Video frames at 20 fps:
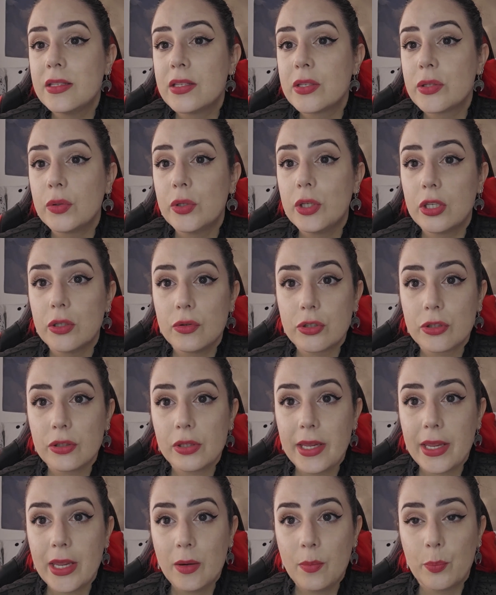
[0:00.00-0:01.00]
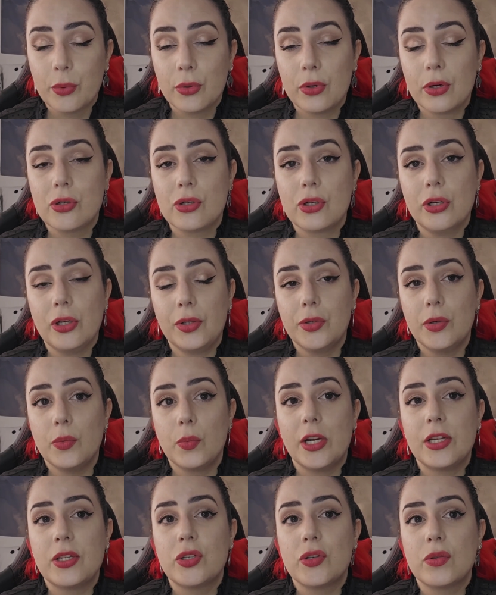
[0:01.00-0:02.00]
So usually in Portugal, the
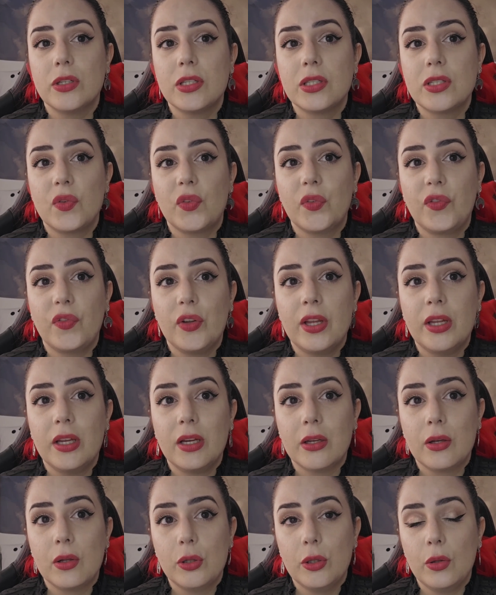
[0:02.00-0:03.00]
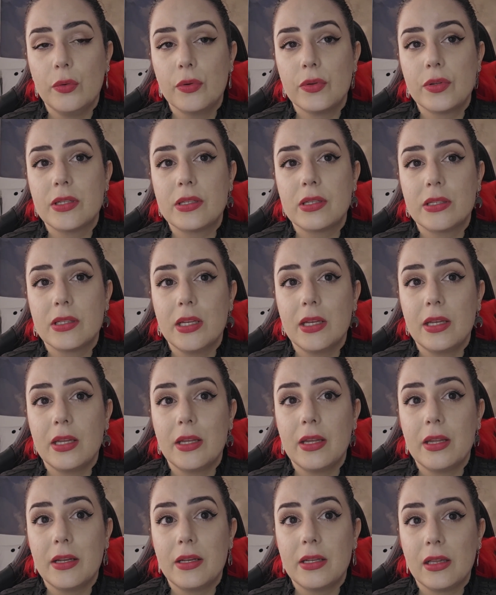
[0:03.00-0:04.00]
restaurants close
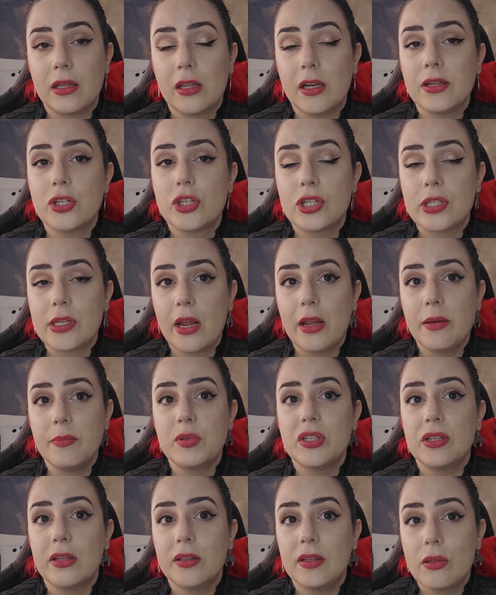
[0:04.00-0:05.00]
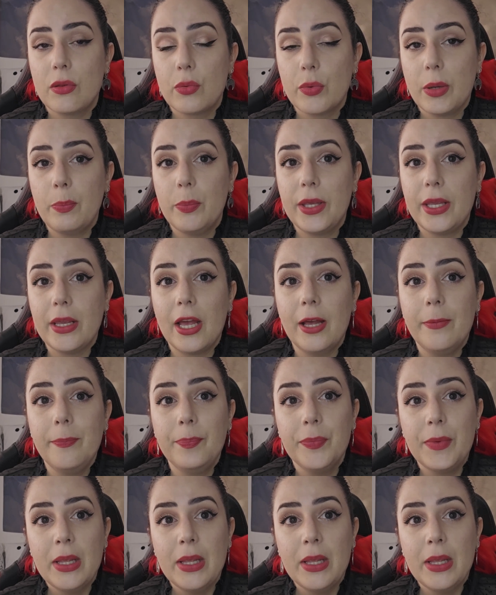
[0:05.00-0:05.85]
the lunch times at 3 p.m.